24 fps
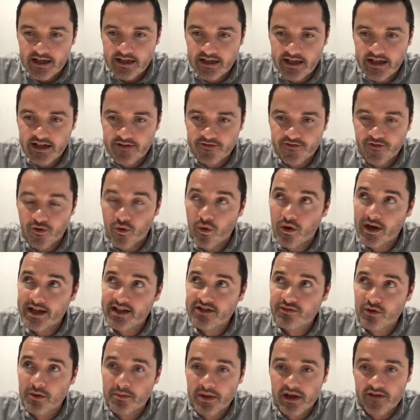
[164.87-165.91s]
you can fall
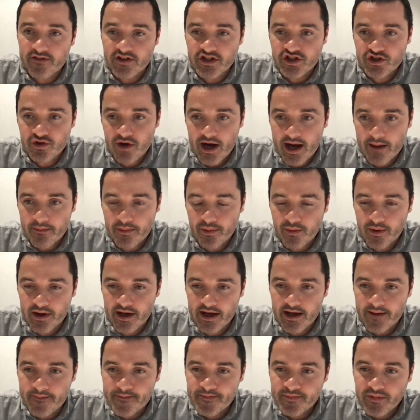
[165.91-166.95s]
into a bit of a trap
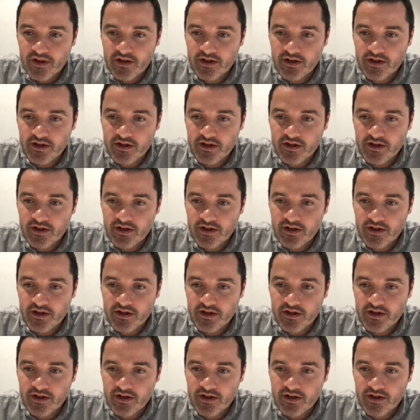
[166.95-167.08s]
where